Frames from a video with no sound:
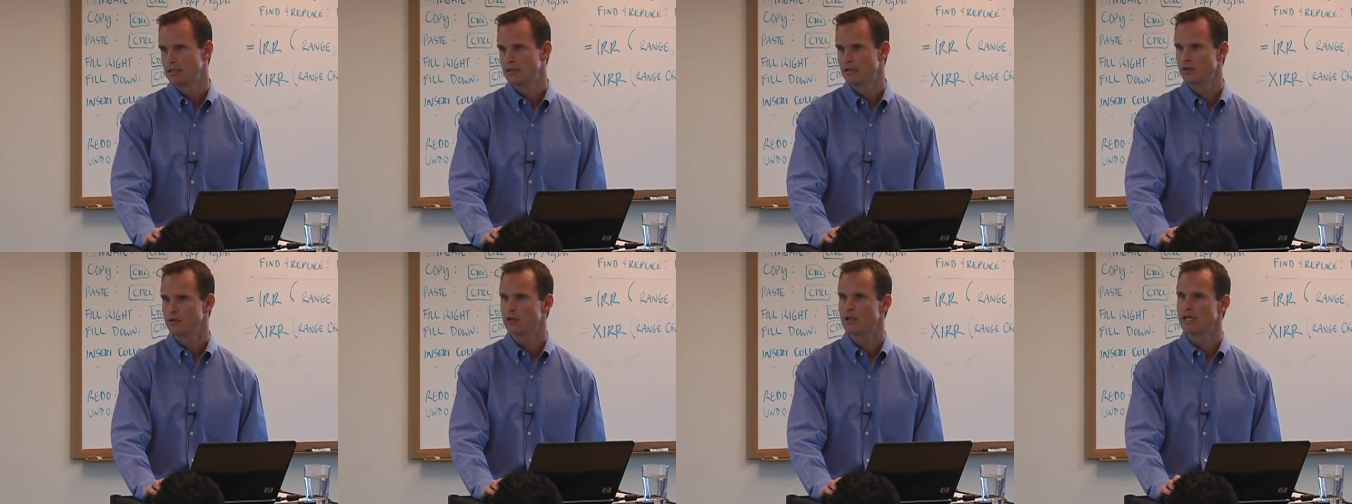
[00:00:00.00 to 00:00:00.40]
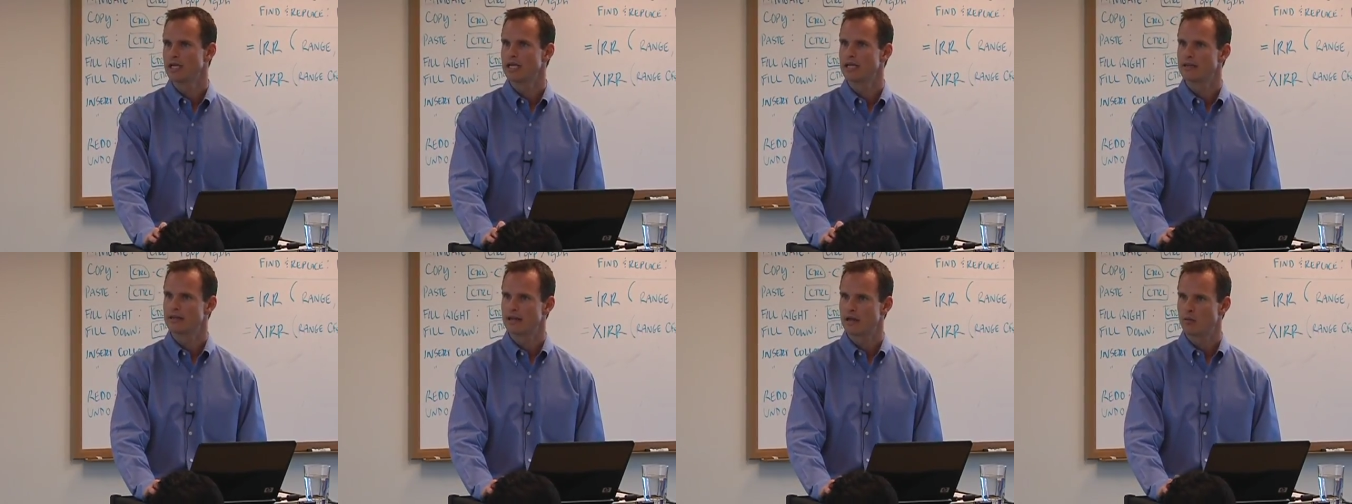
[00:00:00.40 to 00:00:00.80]
They're going to
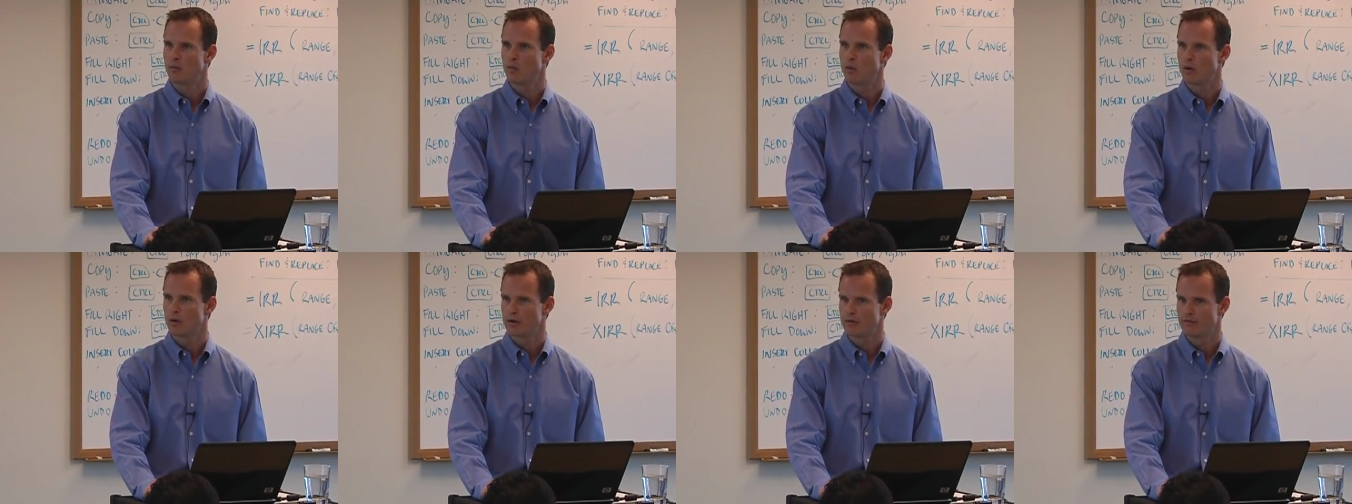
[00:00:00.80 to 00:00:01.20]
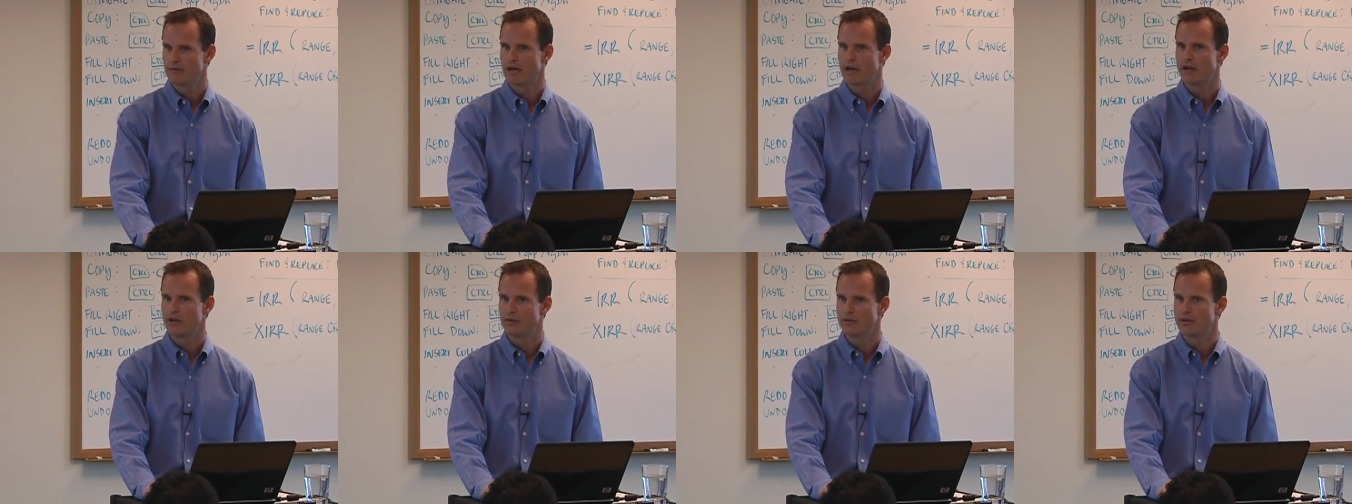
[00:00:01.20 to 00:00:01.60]
get that warrant
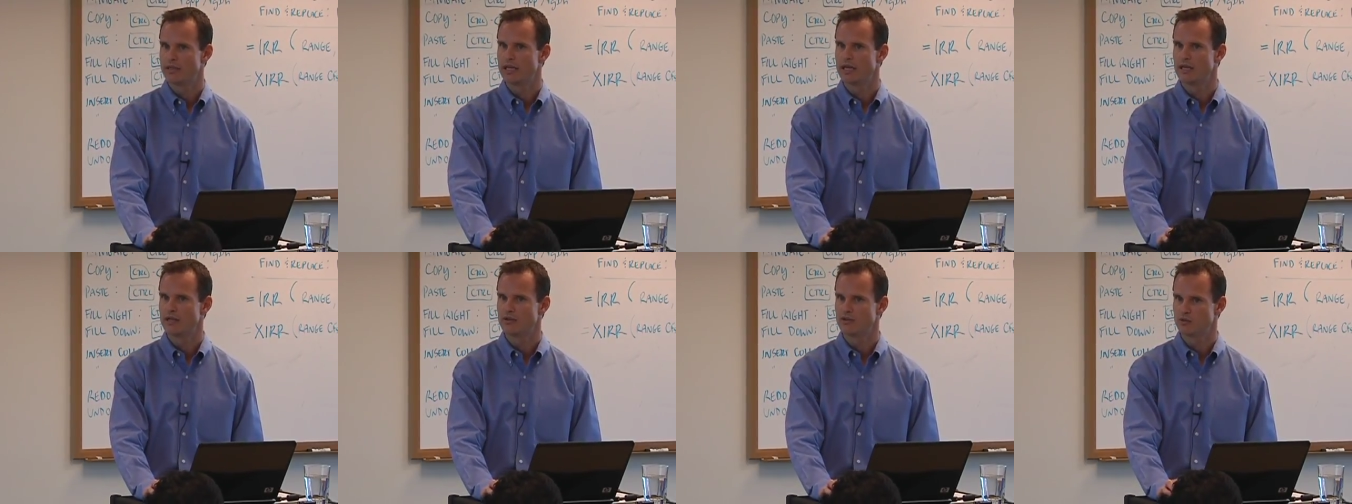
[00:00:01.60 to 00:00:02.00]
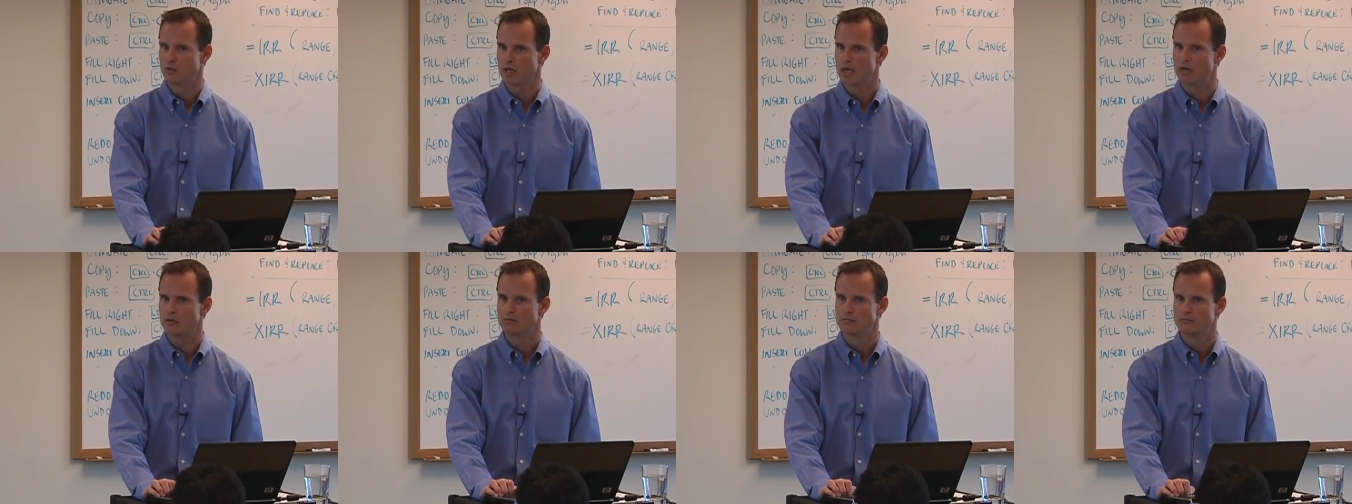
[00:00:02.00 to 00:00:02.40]
value at the end as
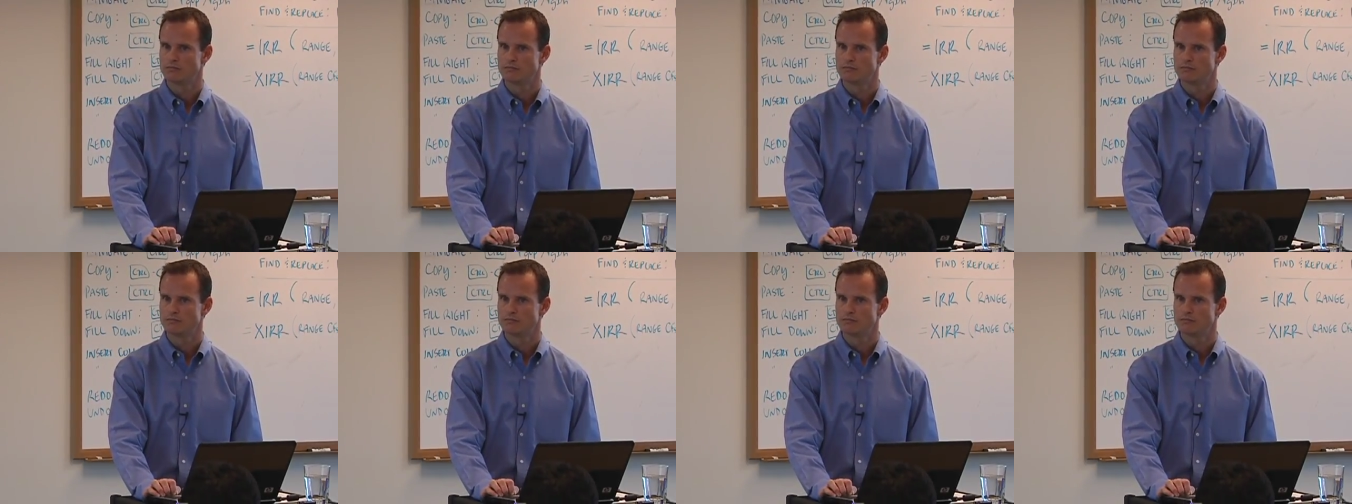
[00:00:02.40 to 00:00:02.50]
well.